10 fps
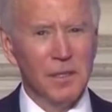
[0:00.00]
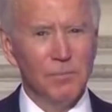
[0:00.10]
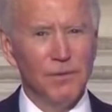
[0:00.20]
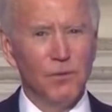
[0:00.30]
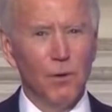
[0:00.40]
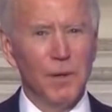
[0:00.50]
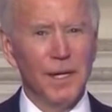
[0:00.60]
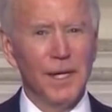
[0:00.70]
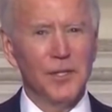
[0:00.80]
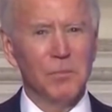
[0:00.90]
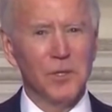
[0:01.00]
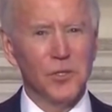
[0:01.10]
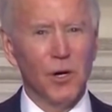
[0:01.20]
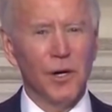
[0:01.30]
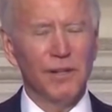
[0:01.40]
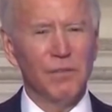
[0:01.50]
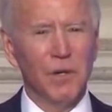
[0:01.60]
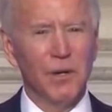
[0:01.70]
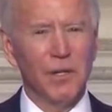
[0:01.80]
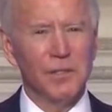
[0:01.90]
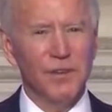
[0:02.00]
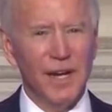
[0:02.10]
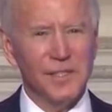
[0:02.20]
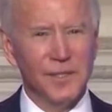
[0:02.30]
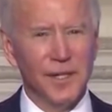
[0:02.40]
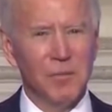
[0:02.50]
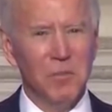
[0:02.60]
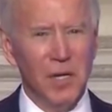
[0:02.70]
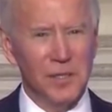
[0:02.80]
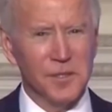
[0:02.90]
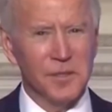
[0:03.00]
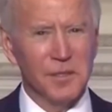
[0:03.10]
before we can get the majority of Americans vaccinated. Months.